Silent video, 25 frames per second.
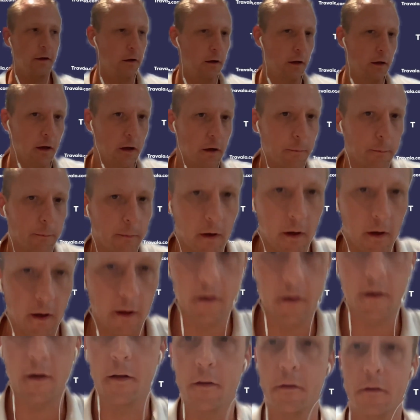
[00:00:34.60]
Thank you, Liam,
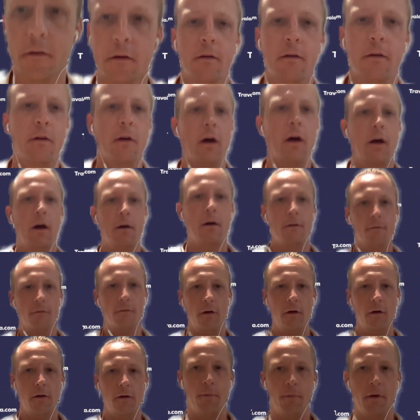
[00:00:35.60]
and
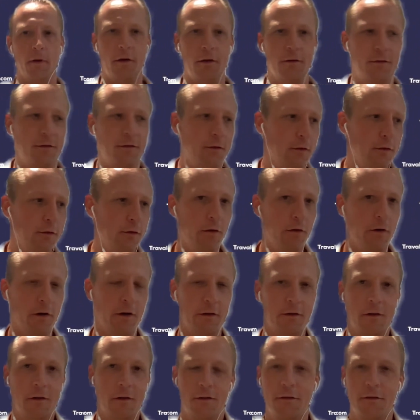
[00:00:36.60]
very pleased to
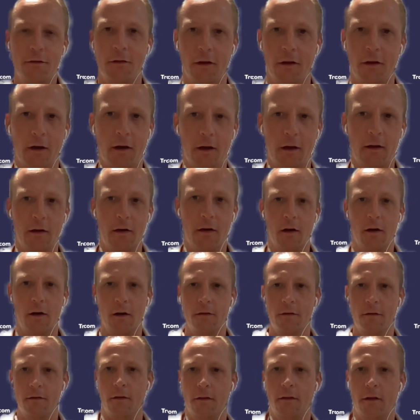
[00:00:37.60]
join today.
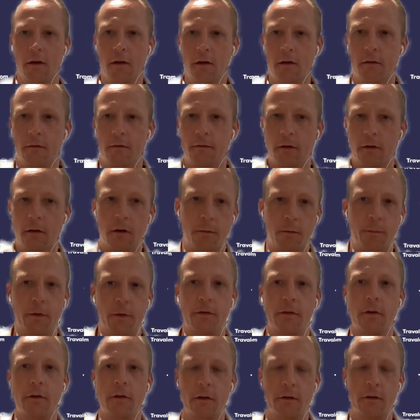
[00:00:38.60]
So thank you for the
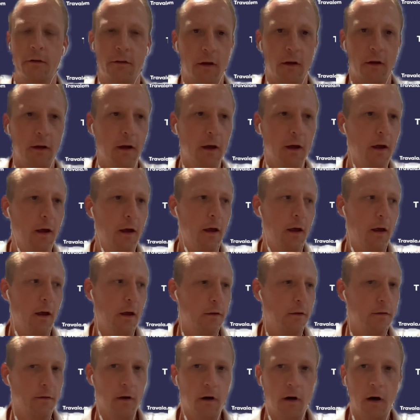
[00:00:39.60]
opportunity.
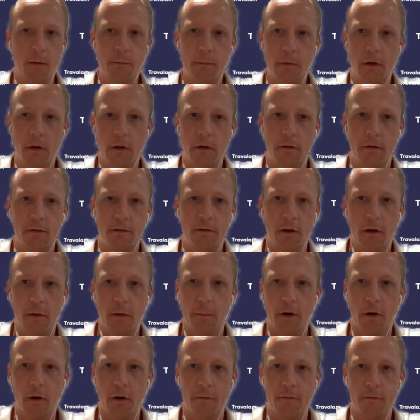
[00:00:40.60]
So I'm the
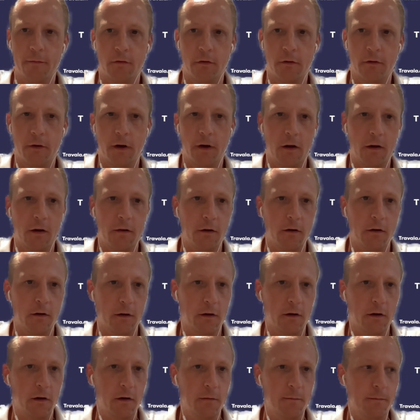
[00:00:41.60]
CMO of
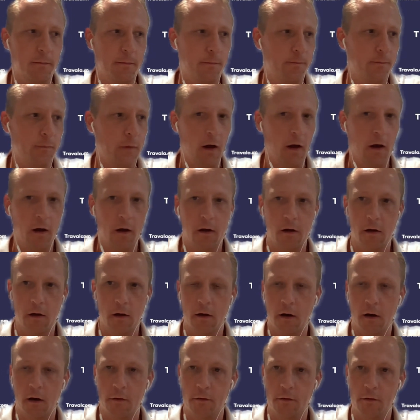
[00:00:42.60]
Travala.com.
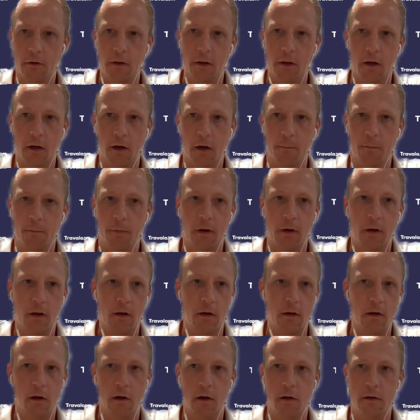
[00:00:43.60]
I joined the
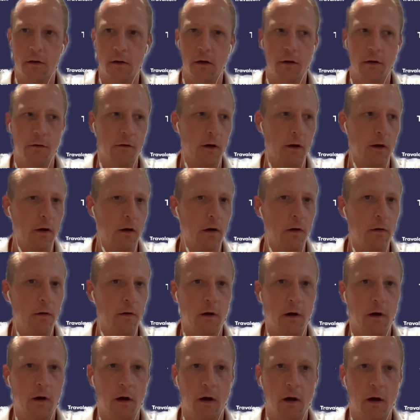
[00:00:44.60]
company a year
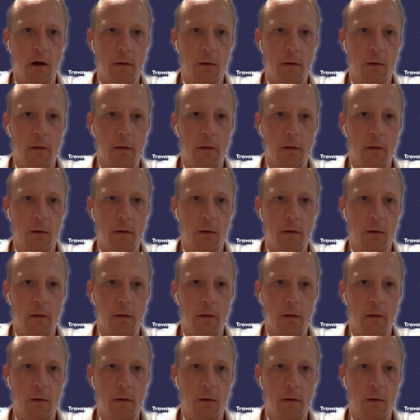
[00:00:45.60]
ago.